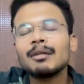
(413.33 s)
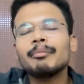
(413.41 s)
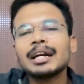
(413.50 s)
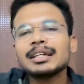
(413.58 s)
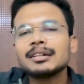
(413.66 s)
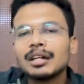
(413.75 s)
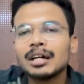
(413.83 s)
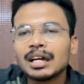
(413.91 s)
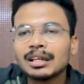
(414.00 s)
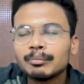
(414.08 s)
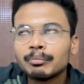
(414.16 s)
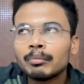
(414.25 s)
But
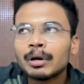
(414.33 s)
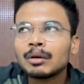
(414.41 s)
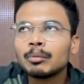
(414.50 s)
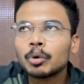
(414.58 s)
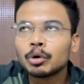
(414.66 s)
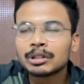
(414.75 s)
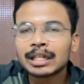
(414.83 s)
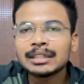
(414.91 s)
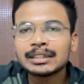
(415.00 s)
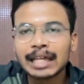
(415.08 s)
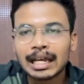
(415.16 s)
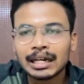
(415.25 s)
more than
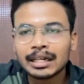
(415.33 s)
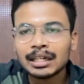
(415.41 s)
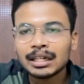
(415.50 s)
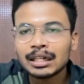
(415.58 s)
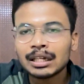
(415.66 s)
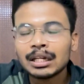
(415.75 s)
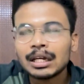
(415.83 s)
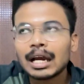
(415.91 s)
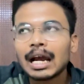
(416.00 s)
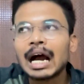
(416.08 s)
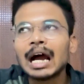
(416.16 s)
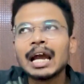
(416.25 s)
salary,
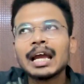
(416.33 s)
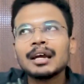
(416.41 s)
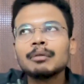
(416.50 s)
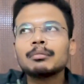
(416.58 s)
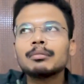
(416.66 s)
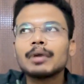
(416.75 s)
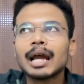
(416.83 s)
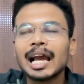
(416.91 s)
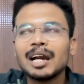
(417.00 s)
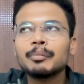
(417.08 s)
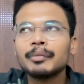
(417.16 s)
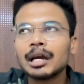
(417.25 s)
IIM
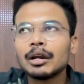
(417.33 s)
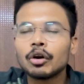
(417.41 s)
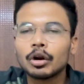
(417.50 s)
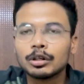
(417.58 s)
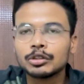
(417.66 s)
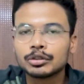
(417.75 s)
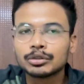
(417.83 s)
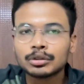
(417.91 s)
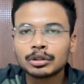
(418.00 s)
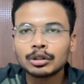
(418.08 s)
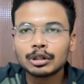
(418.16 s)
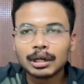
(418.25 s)
helped me a lot.
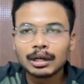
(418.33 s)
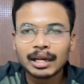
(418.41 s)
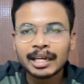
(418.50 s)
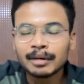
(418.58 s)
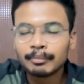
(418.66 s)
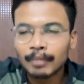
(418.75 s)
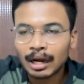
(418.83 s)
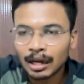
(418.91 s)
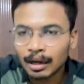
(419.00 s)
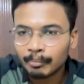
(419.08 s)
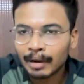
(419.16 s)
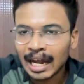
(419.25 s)
So in
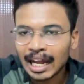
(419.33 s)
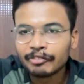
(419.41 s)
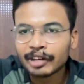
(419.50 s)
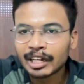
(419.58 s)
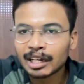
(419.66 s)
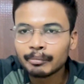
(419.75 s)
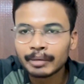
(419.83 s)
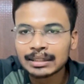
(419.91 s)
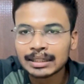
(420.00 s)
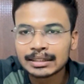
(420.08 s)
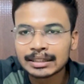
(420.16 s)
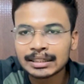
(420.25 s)
I have taken
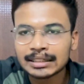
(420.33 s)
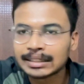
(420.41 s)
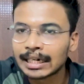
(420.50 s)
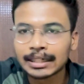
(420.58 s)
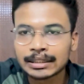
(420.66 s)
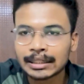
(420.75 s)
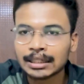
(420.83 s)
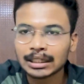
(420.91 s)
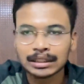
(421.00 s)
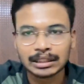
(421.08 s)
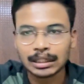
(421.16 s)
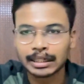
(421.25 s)
majors in strategy and
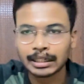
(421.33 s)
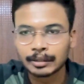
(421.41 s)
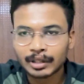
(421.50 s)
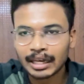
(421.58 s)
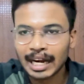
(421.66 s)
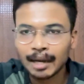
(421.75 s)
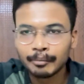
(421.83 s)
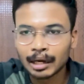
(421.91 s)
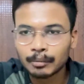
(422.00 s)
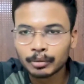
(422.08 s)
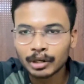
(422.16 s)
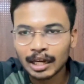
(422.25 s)
consulting. In IIM
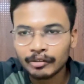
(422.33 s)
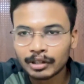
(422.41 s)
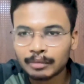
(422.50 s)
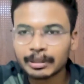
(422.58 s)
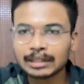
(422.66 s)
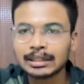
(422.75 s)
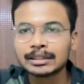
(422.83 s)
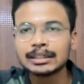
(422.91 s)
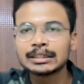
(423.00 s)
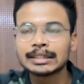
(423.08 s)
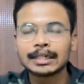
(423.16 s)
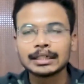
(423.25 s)
Nagpur, I have done majors
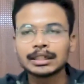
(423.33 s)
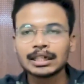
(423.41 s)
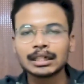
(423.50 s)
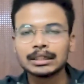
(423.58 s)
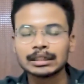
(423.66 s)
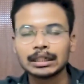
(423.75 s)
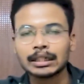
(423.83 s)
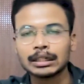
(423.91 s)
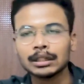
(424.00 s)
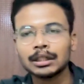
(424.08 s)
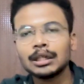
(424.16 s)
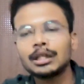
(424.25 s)
in strategy and consulting.